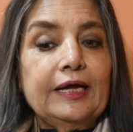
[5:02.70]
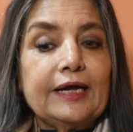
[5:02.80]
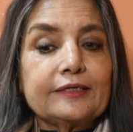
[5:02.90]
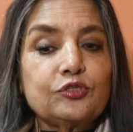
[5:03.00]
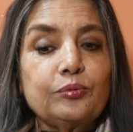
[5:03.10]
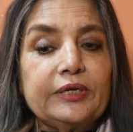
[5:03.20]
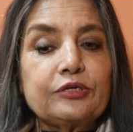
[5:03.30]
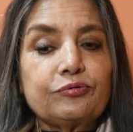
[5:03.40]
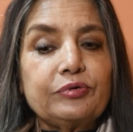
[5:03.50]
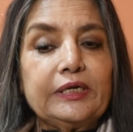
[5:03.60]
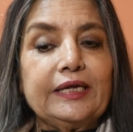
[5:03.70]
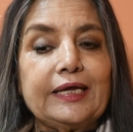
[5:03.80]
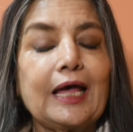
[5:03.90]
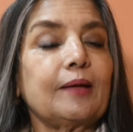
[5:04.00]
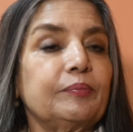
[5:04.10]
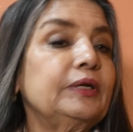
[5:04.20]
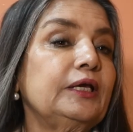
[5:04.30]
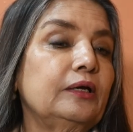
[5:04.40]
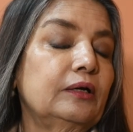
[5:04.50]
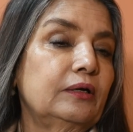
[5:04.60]
And so it's really
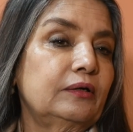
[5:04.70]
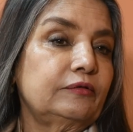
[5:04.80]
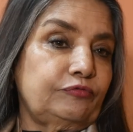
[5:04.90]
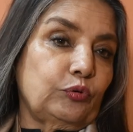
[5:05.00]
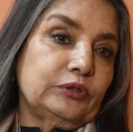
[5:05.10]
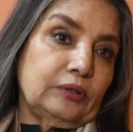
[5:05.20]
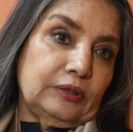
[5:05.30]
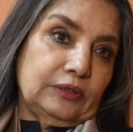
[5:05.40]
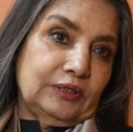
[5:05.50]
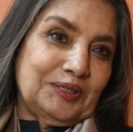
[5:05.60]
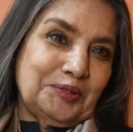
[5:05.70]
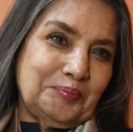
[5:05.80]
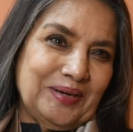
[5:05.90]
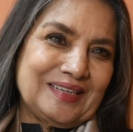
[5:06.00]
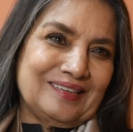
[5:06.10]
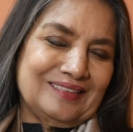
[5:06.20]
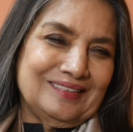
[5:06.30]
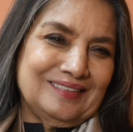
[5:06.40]
happening for the better.